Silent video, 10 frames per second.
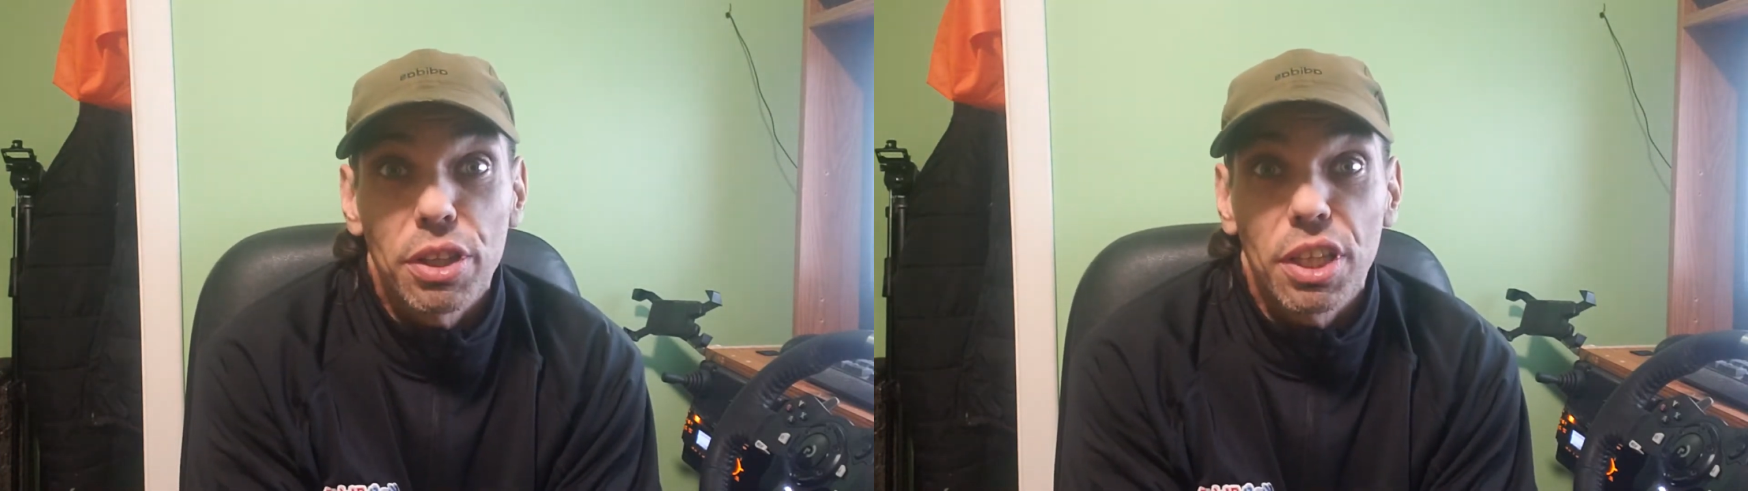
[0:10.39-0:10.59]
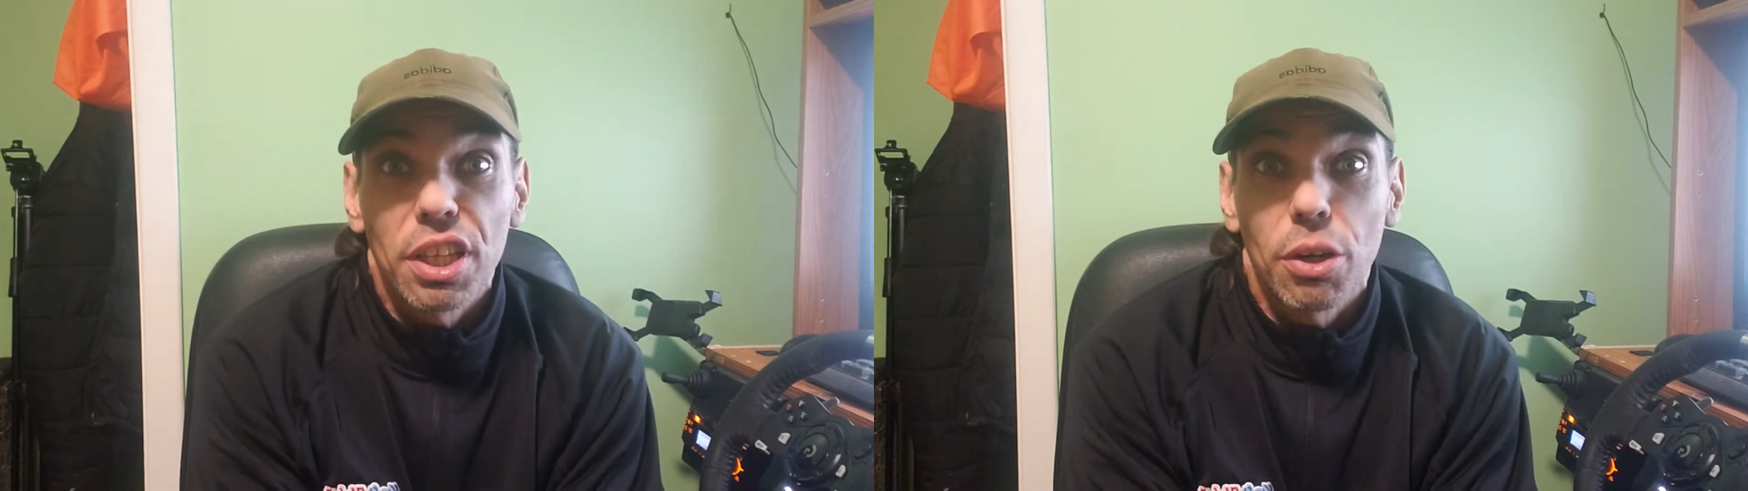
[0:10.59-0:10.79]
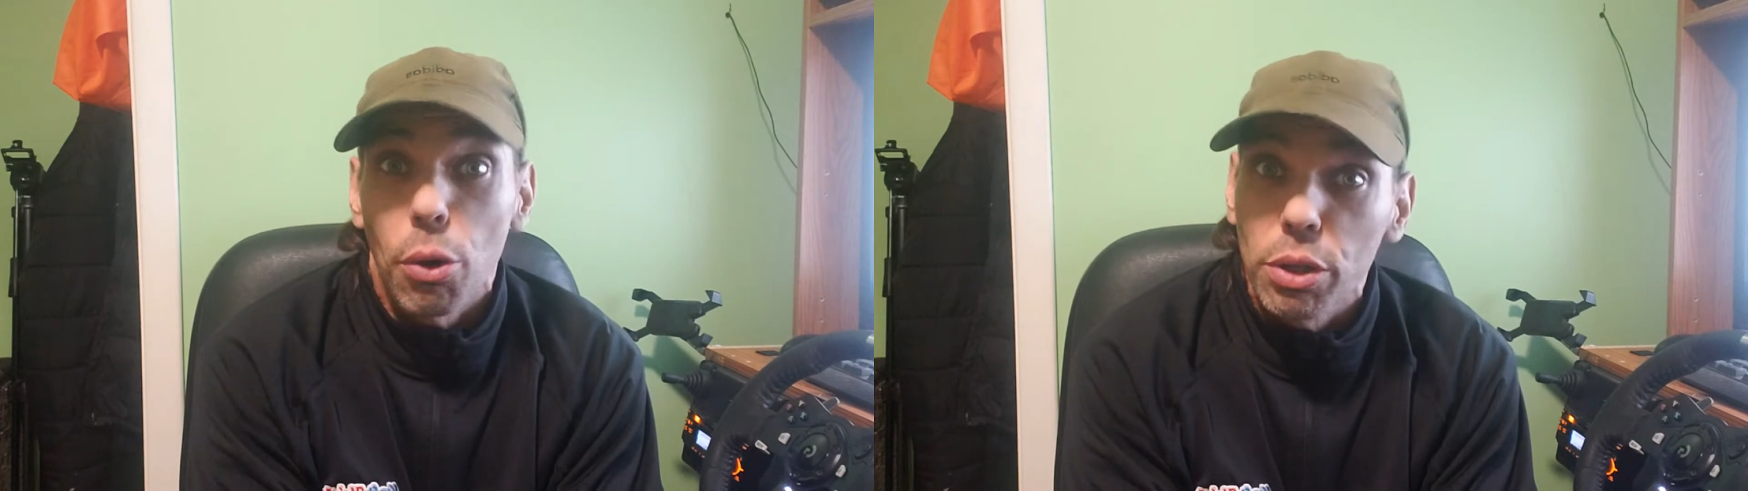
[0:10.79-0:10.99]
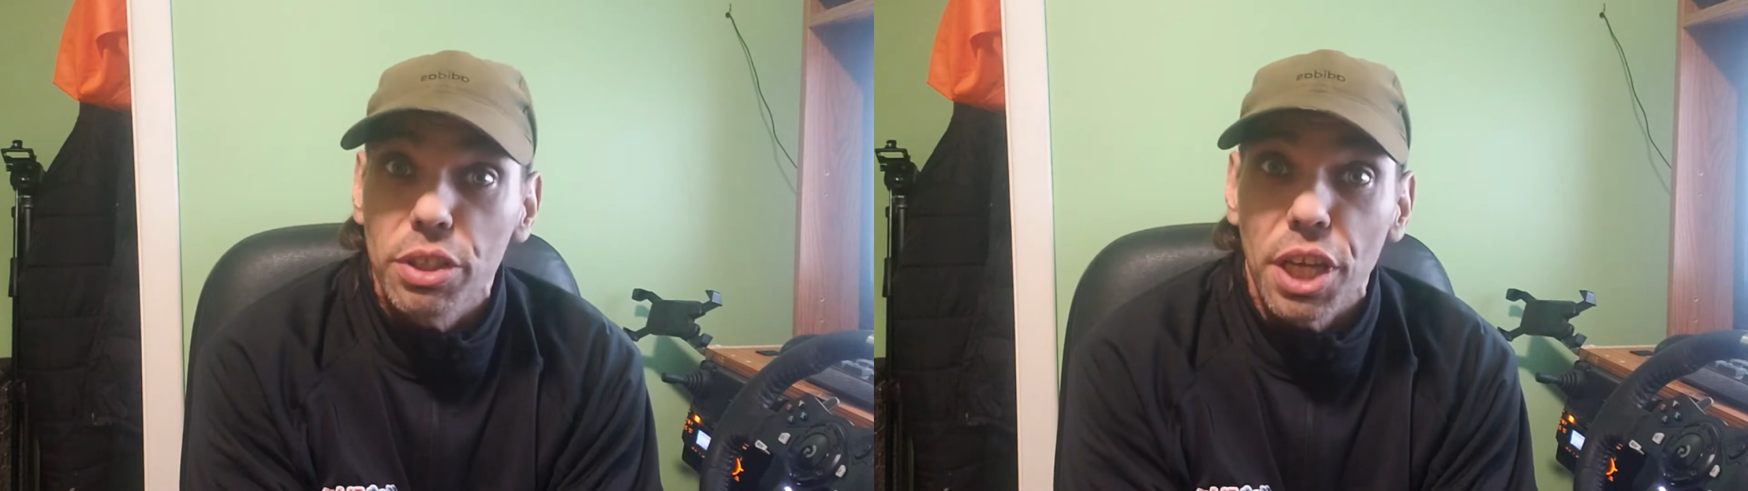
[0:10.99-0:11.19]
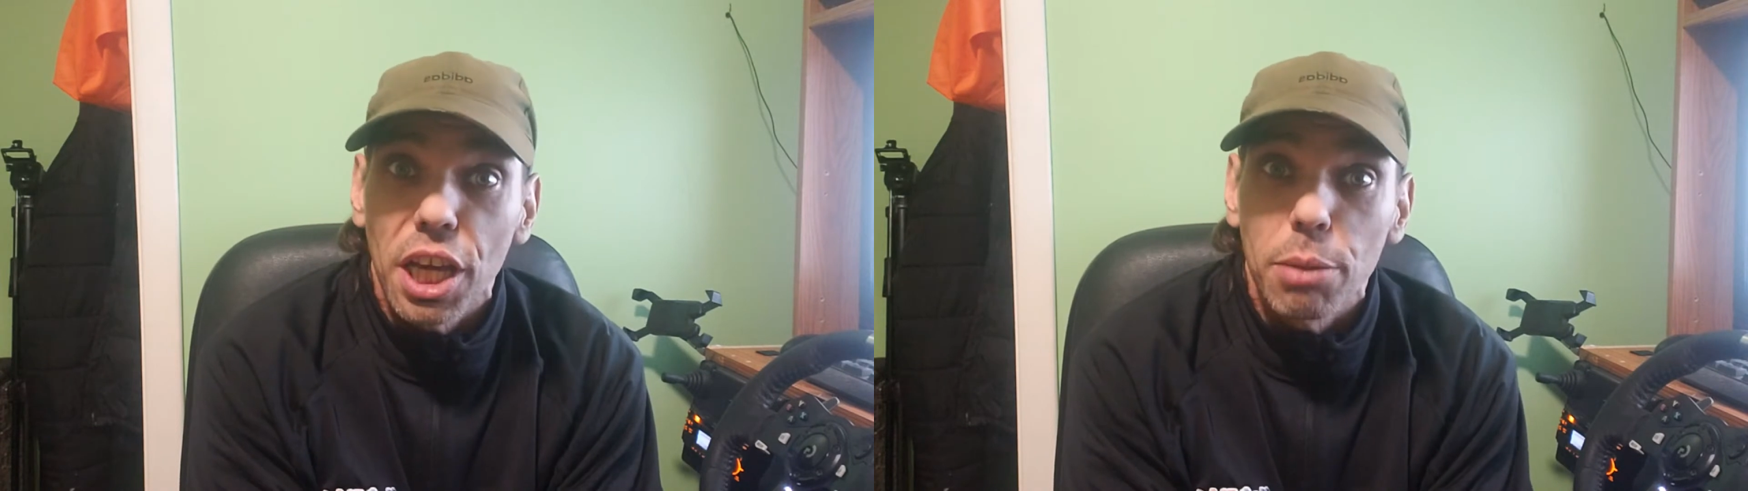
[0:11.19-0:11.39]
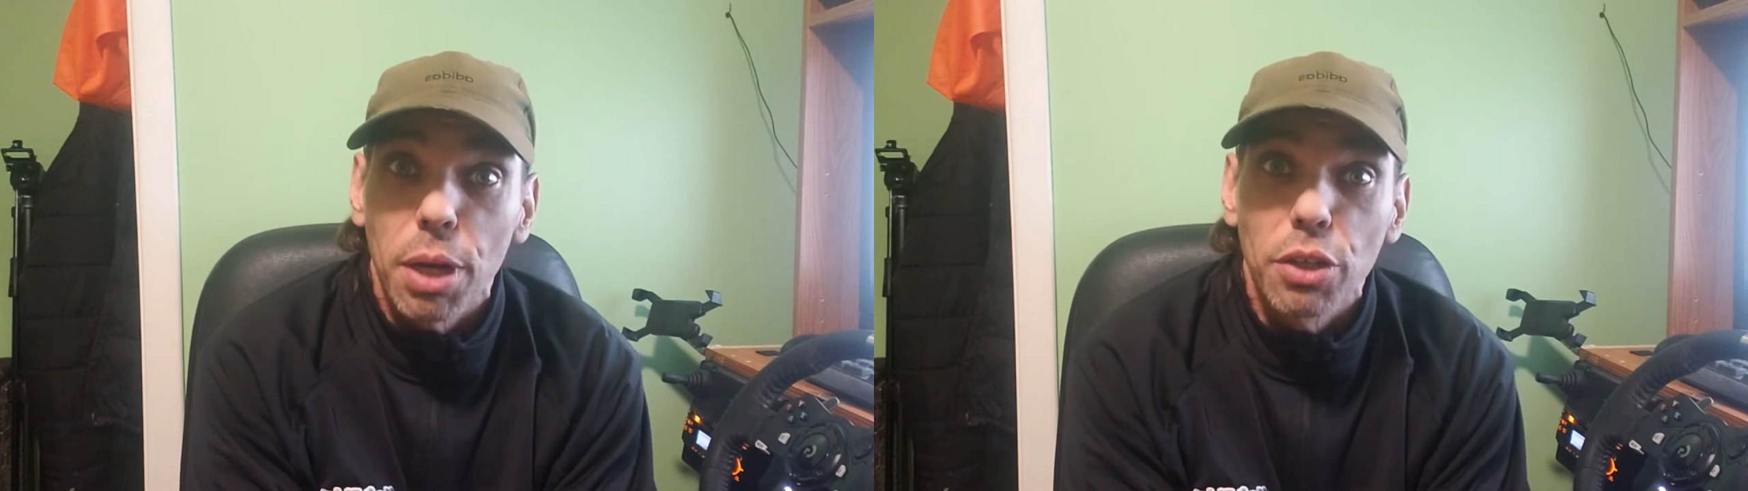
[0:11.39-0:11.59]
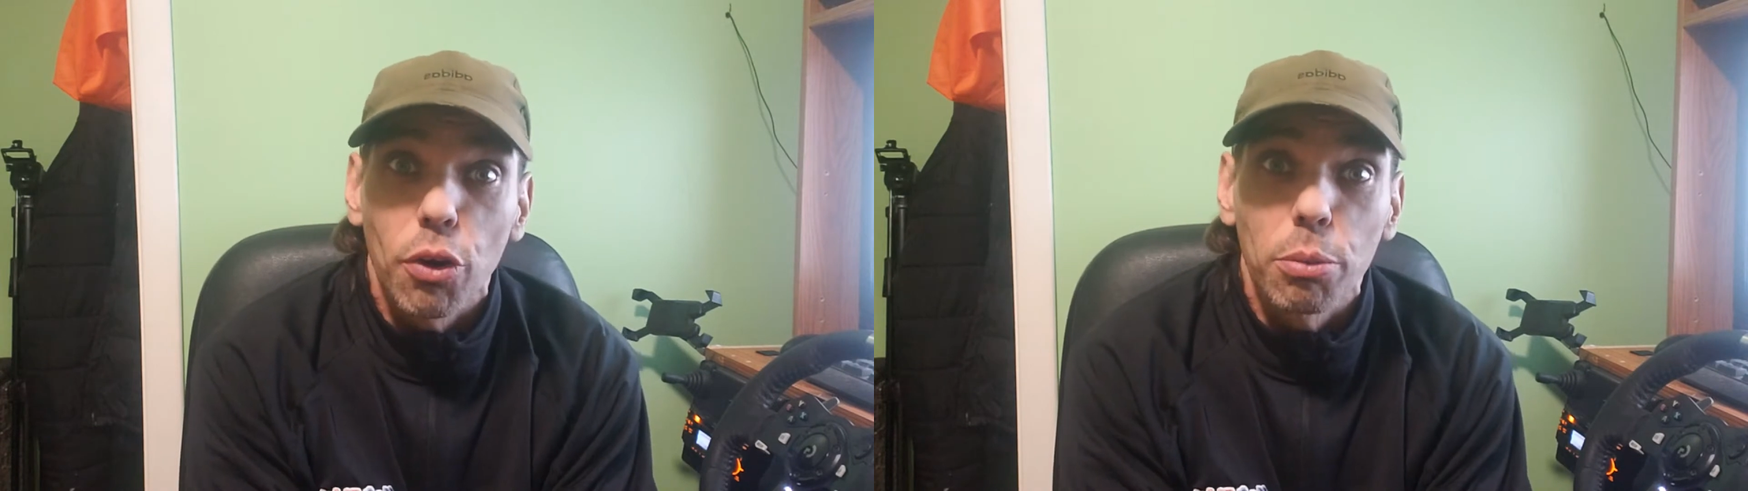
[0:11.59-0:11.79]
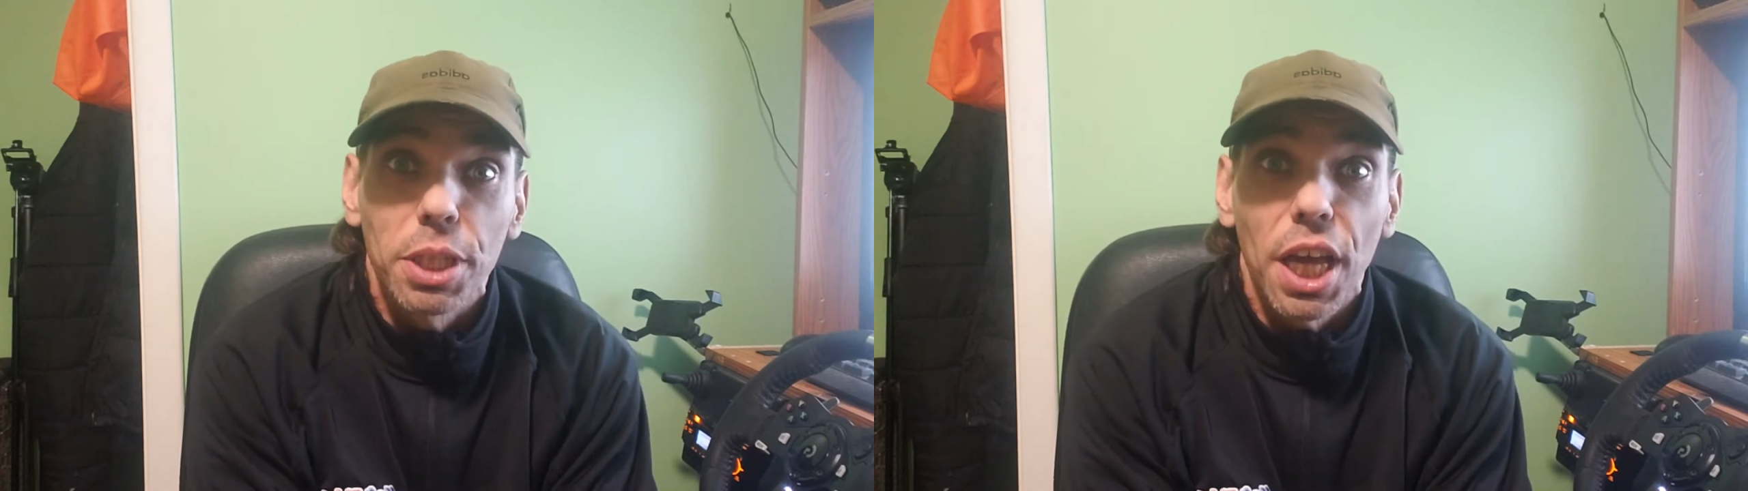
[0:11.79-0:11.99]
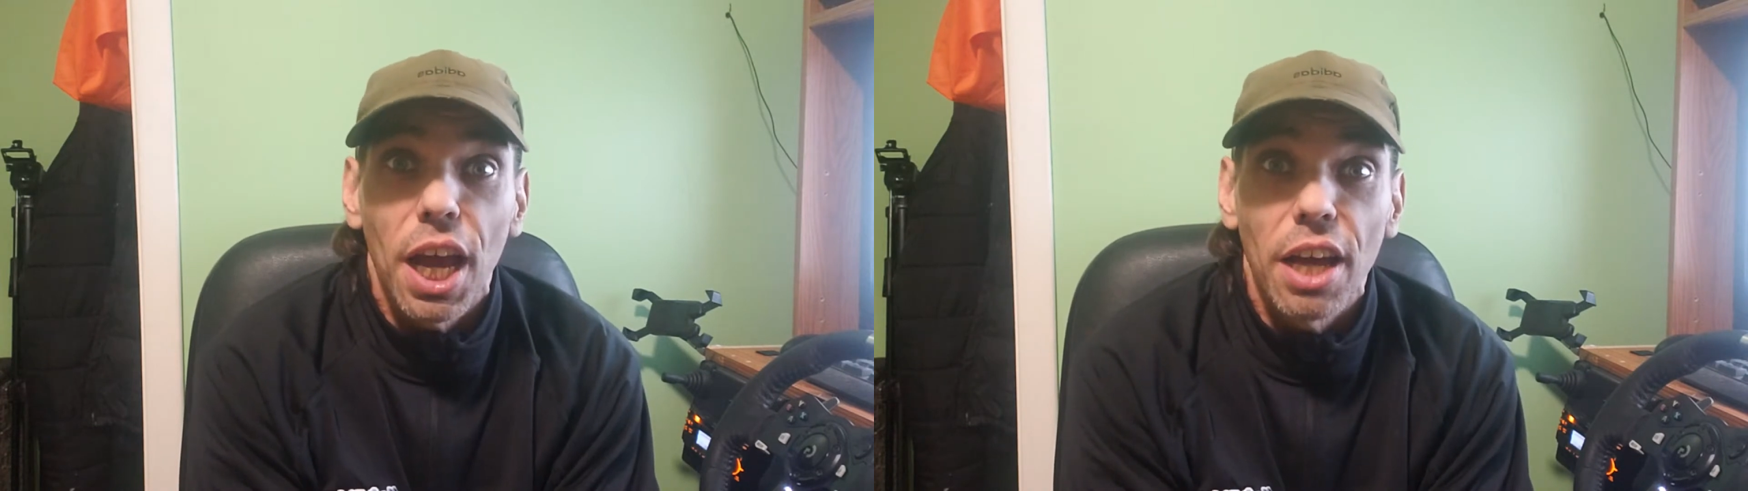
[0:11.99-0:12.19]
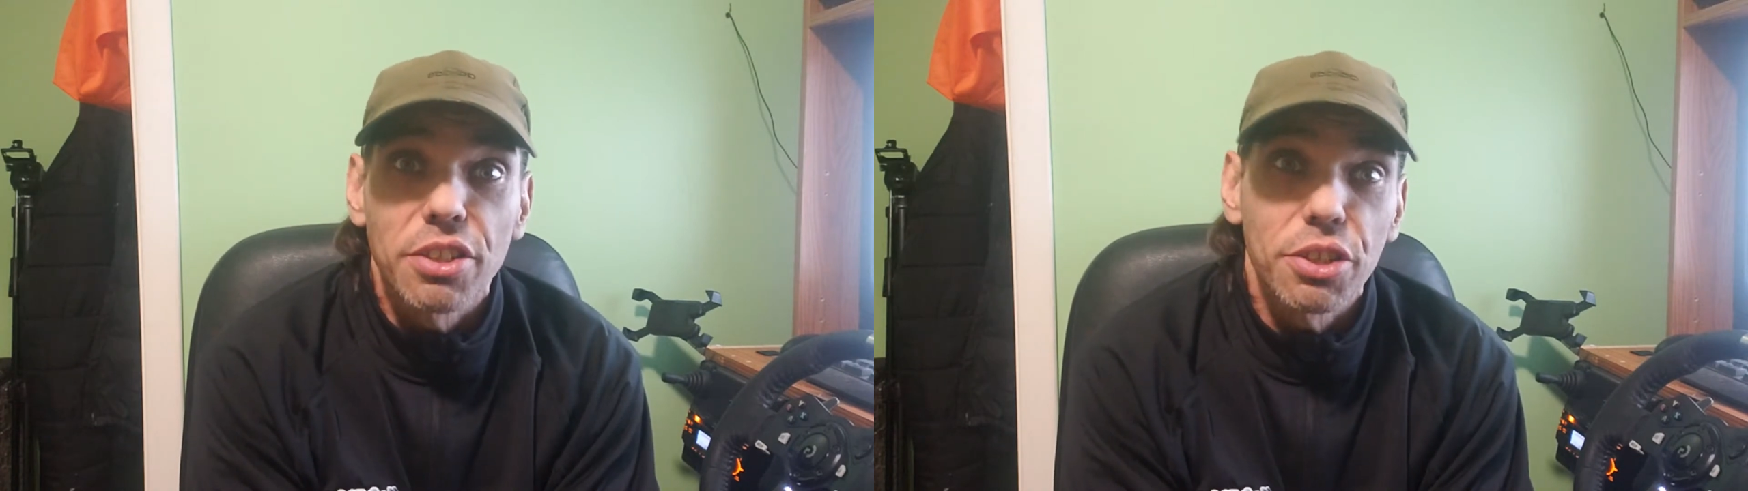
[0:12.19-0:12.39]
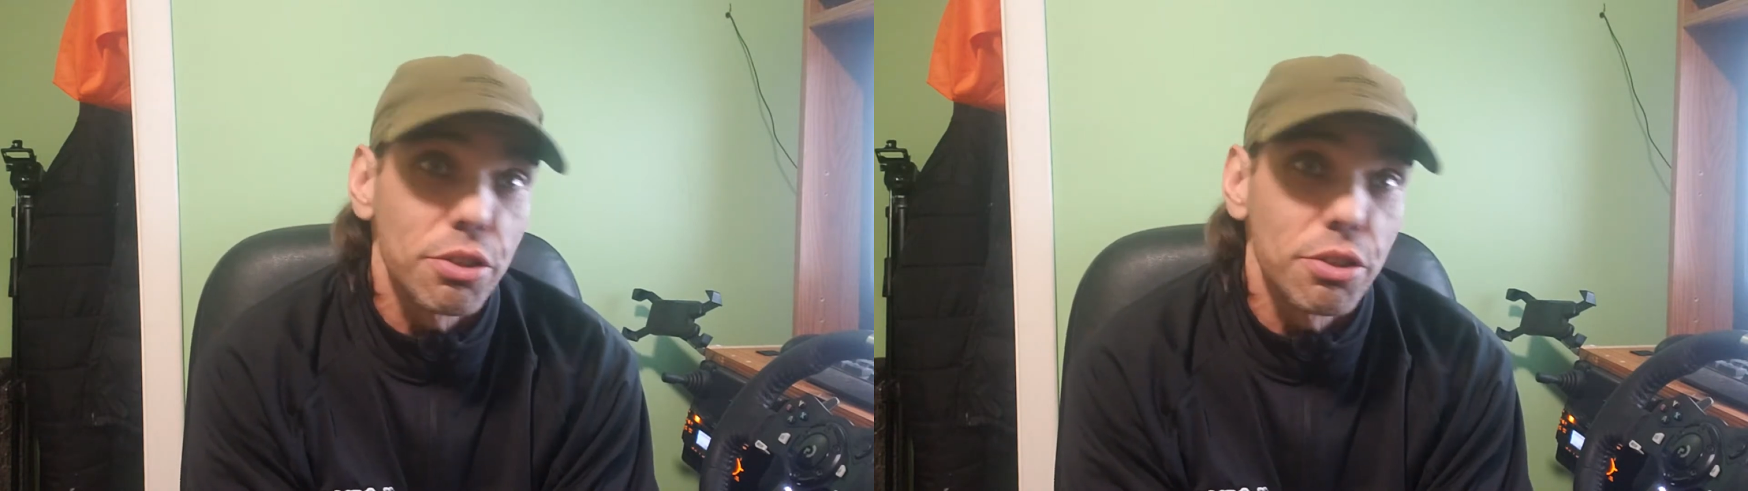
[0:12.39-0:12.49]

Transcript: the old cam I normally had